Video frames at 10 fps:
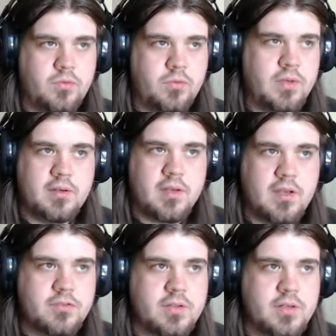the
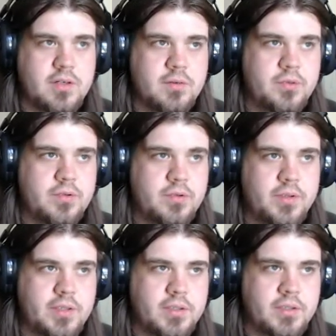country there, Puerto
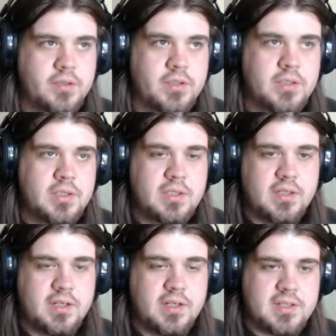Rico.
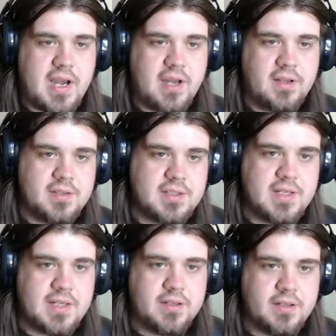Then there's islands
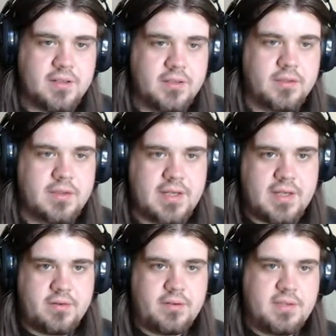down there,
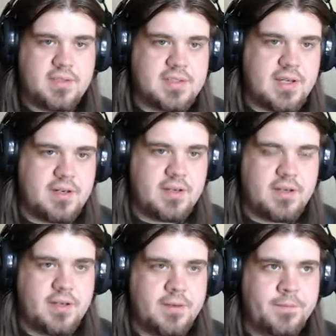down the side of
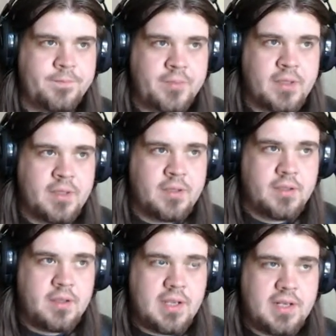that,
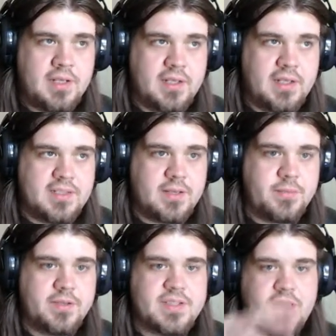and then like some
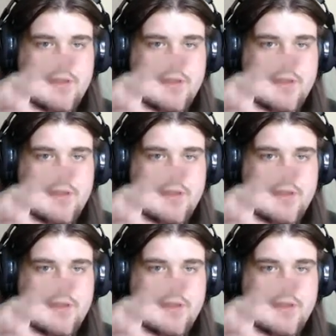of South